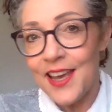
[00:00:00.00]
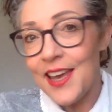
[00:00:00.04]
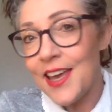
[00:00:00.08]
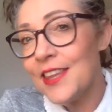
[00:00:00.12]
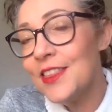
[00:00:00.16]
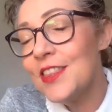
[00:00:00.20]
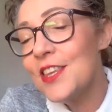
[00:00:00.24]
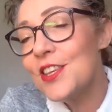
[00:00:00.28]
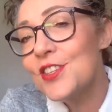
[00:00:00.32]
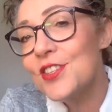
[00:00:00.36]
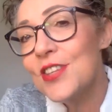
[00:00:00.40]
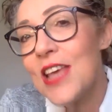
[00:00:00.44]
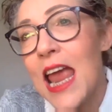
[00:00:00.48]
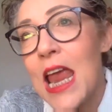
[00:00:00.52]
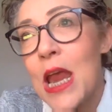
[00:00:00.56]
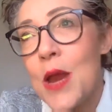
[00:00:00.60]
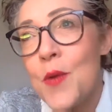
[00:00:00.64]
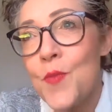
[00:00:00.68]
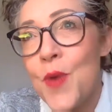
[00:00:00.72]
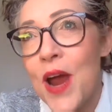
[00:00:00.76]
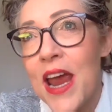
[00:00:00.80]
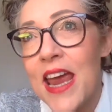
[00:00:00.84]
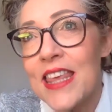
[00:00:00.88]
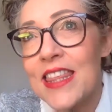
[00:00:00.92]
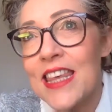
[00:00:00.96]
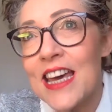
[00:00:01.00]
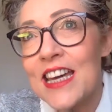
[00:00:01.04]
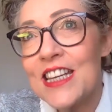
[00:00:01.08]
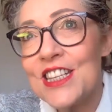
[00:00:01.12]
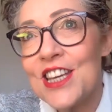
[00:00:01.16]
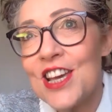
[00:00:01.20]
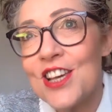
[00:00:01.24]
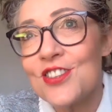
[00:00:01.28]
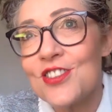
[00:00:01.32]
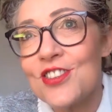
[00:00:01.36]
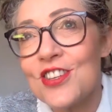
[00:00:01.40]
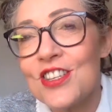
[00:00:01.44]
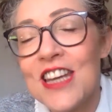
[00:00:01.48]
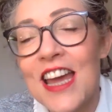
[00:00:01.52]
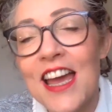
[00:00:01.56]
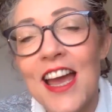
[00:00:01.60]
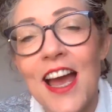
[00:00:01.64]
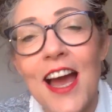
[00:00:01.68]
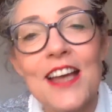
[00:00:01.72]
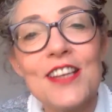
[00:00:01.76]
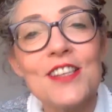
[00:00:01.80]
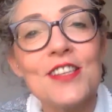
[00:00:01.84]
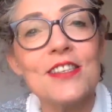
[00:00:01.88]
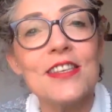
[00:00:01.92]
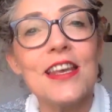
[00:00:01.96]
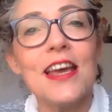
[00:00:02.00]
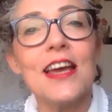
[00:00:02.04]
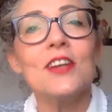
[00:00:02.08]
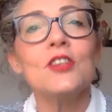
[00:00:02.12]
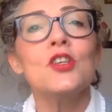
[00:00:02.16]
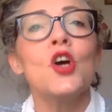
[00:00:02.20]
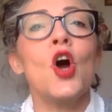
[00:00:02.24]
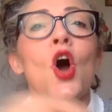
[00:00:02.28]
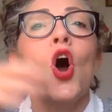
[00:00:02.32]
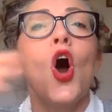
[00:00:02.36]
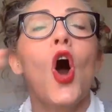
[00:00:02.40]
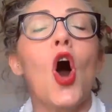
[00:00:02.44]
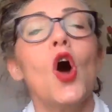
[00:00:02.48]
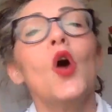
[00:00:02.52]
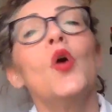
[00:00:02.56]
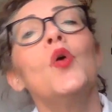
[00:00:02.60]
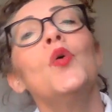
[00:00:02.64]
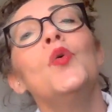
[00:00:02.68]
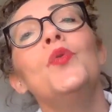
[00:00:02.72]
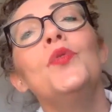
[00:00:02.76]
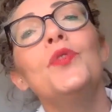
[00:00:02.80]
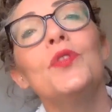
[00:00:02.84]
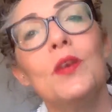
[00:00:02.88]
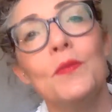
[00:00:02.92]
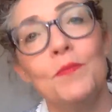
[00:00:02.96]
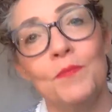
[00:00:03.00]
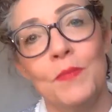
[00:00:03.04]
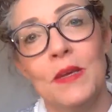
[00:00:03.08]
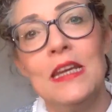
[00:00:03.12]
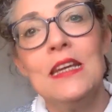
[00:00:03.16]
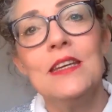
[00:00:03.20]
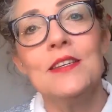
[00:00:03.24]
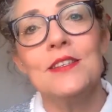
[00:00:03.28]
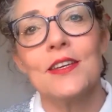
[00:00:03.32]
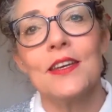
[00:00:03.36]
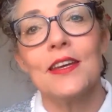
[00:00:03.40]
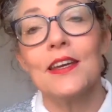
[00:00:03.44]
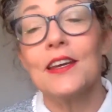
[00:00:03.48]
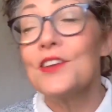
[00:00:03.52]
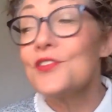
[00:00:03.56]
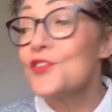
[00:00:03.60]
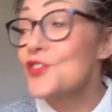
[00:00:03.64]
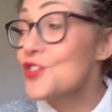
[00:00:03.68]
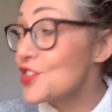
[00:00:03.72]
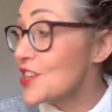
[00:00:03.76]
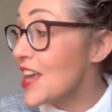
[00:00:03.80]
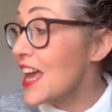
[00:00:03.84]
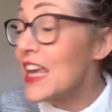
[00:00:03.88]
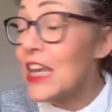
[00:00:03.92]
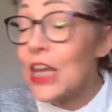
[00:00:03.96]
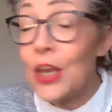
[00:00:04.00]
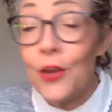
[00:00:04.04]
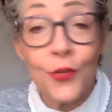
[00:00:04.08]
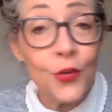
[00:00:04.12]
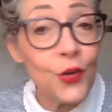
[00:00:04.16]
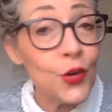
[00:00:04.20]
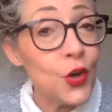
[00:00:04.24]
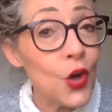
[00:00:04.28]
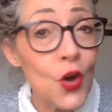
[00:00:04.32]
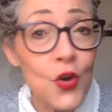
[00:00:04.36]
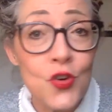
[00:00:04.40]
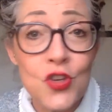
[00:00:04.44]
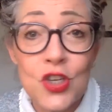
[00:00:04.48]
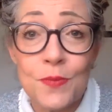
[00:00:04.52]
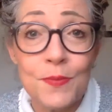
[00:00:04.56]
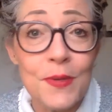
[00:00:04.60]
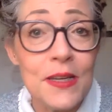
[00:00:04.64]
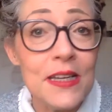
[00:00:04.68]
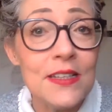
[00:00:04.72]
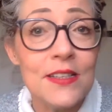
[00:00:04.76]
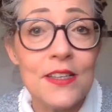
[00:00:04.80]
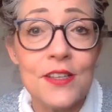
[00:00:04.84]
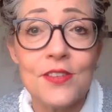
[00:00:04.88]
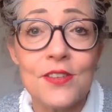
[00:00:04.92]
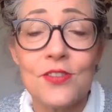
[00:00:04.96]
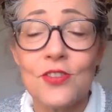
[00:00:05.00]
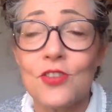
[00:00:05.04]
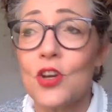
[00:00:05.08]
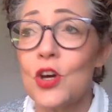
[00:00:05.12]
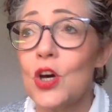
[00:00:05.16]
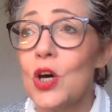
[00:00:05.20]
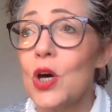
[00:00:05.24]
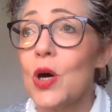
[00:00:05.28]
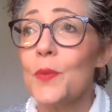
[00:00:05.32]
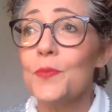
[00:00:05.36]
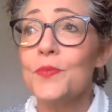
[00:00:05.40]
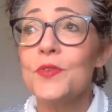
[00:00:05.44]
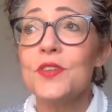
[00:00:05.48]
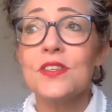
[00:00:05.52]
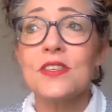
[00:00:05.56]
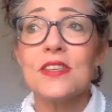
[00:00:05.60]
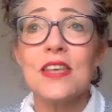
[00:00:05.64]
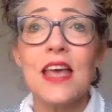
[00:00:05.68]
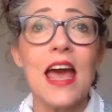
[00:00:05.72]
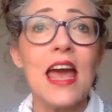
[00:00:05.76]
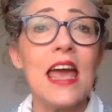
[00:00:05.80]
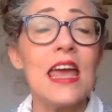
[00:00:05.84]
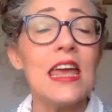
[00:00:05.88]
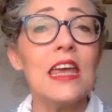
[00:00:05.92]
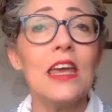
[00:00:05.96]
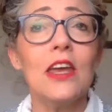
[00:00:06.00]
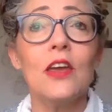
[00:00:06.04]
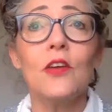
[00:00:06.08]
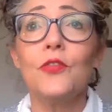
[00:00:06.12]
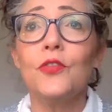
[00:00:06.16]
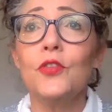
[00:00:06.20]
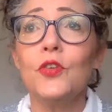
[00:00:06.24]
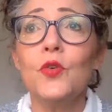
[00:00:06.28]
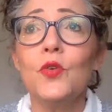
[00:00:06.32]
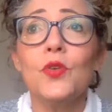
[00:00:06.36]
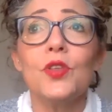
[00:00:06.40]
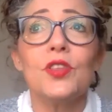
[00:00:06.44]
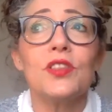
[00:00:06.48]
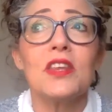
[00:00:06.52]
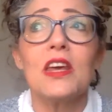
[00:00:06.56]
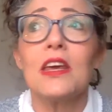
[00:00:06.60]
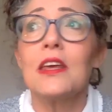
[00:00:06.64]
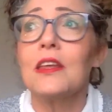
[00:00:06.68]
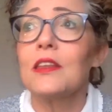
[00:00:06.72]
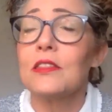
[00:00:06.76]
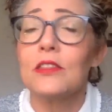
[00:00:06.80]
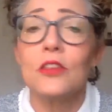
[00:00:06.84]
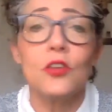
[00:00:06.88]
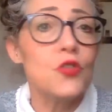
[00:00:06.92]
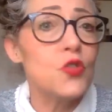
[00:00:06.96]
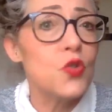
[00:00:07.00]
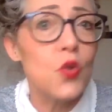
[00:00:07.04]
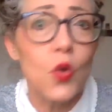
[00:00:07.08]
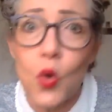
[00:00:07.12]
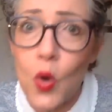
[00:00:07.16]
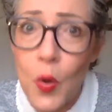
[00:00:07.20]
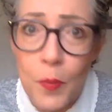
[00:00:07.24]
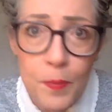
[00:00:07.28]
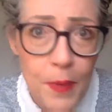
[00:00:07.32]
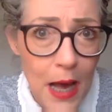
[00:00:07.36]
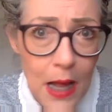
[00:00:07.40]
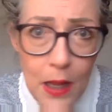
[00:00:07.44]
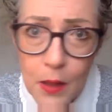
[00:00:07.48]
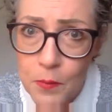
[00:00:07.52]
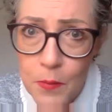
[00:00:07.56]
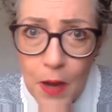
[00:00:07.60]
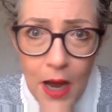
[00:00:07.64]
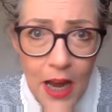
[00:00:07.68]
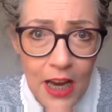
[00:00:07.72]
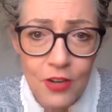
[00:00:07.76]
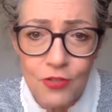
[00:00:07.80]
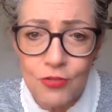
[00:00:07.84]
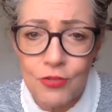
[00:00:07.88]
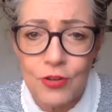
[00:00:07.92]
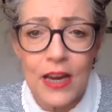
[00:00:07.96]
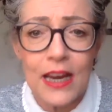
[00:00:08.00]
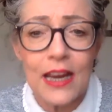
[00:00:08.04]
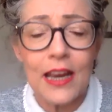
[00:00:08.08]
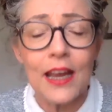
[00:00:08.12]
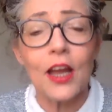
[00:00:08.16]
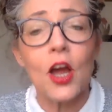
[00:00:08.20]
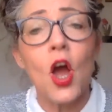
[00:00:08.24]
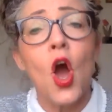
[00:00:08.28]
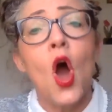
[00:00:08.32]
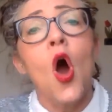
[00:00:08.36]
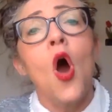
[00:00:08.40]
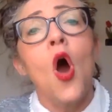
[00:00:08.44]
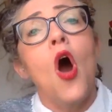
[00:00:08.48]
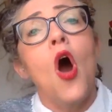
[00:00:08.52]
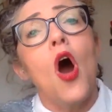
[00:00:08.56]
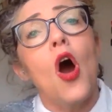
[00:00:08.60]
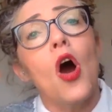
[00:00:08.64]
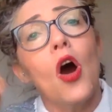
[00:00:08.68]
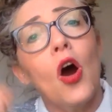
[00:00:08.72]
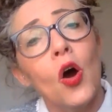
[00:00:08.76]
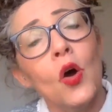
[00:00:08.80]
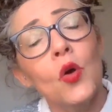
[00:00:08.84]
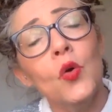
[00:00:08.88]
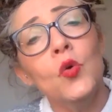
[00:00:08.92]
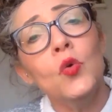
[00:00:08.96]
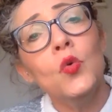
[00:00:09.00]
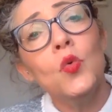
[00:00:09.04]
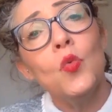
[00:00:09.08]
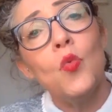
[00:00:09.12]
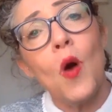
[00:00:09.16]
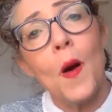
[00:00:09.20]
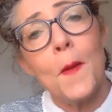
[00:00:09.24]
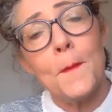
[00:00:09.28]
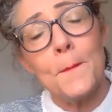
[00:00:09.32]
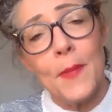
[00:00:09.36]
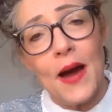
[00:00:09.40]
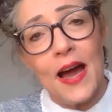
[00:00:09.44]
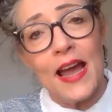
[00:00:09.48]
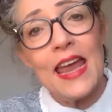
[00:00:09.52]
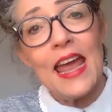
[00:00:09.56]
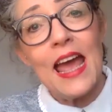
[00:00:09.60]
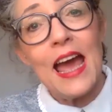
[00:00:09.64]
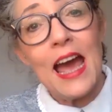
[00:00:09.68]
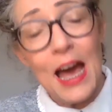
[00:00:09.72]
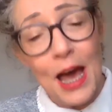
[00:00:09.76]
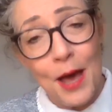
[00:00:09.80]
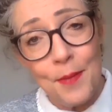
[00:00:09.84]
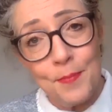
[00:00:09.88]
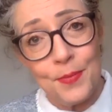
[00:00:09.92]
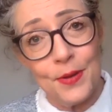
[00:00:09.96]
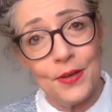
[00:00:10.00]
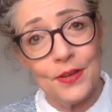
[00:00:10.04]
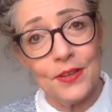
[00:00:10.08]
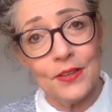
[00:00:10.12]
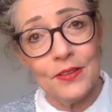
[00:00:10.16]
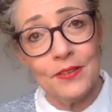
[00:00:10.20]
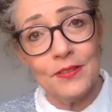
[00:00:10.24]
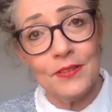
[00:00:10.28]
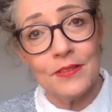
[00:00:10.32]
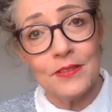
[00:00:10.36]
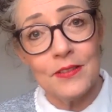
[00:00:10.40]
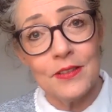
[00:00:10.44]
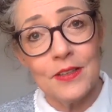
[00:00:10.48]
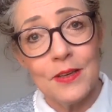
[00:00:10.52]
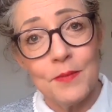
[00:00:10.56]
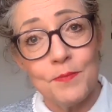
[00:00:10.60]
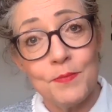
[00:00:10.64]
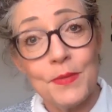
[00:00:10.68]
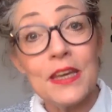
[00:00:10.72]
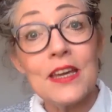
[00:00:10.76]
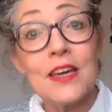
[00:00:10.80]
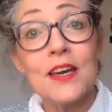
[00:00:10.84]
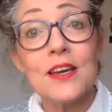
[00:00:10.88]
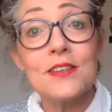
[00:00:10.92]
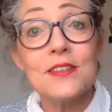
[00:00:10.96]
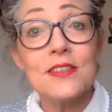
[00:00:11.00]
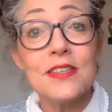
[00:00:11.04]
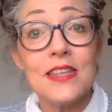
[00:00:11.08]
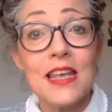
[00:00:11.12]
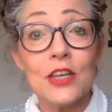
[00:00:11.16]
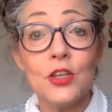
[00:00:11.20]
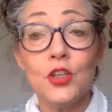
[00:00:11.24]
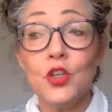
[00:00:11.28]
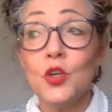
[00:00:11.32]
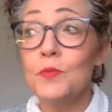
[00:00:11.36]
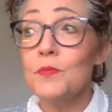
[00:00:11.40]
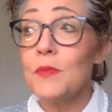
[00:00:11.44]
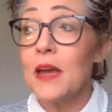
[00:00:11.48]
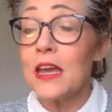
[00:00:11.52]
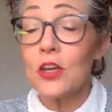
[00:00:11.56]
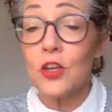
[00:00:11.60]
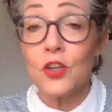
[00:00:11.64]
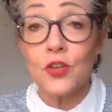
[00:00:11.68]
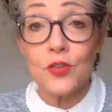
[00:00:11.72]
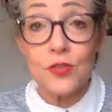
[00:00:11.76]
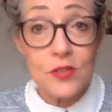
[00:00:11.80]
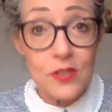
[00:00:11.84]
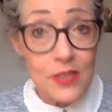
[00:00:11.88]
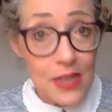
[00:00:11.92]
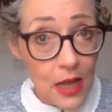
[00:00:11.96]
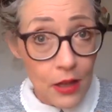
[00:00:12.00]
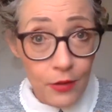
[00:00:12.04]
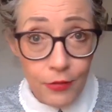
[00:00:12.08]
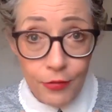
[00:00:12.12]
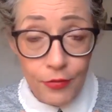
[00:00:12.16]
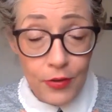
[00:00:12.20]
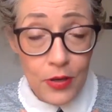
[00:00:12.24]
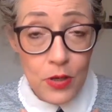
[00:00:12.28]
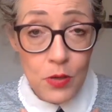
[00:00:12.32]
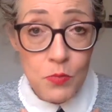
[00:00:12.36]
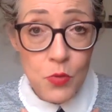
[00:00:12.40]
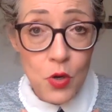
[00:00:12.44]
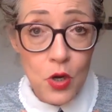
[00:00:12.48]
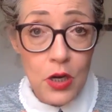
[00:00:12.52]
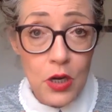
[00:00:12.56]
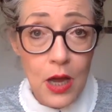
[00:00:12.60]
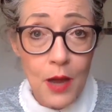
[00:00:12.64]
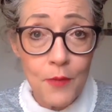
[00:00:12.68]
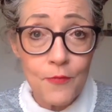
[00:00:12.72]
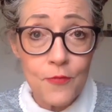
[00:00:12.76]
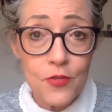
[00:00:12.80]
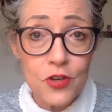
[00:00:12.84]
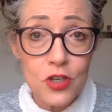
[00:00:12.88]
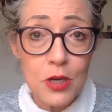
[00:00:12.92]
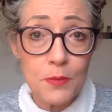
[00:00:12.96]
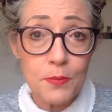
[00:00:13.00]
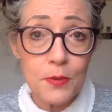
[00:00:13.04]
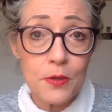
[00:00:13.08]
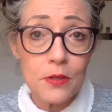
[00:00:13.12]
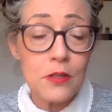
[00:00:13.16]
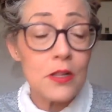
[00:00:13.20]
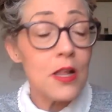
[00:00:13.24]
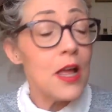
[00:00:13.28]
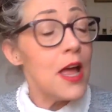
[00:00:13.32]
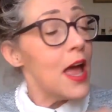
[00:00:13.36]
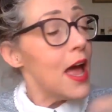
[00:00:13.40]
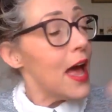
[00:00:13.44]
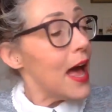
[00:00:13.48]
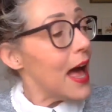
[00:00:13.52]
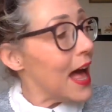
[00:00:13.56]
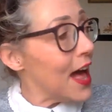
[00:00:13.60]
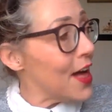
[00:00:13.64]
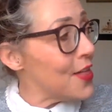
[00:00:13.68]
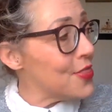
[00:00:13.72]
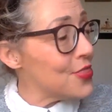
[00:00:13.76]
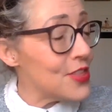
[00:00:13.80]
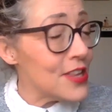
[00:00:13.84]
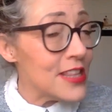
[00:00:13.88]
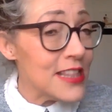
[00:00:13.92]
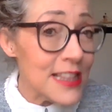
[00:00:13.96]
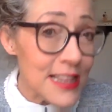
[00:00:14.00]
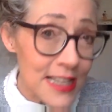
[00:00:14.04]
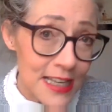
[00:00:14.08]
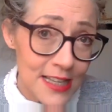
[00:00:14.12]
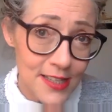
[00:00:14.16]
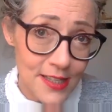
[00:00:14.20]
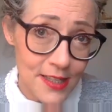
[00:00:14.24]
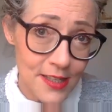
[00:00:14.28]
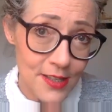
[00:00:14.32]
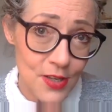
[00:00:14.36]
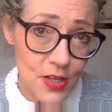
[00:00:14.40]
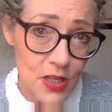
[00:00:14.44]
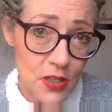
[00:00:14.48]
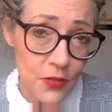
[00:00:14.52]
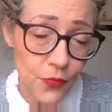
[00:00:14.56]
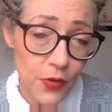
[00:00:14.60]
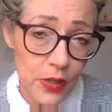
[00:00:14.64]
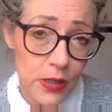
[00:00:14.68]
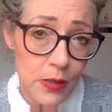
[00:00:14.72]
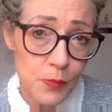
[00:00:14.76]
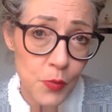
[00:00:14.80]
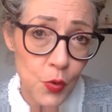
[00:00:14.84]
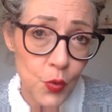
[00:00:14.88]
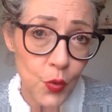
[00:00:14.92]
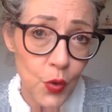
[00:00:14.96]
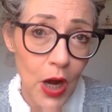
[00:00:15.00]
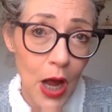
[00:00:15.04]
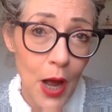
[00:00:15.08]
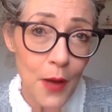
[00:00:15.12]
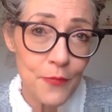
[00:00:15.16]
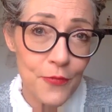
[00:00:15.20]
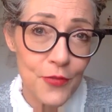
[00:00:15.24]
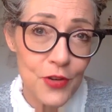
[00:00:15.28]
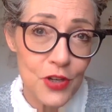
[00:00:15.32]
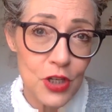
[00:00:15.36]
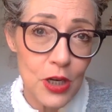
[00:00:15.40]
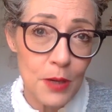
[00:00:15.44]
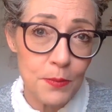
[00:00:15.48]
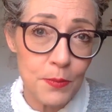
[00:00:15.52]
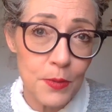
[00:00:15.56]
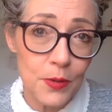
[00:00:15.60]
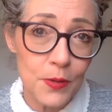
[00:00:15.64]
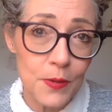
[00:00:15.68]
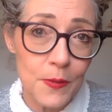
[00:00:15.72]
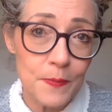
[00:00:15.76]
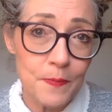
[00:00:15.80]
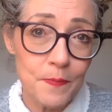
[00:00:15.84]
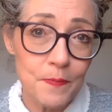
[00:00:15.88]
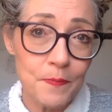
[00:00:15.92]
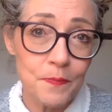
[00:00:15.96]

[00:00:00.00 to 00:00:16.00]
In the same way that yesterday I said, own the meeting. Say if you're going to be disturbed. Say if you think the doorbell might ring. Own what might happen, because then you make yourself feel more comfortable and the listeners feel more comfortable.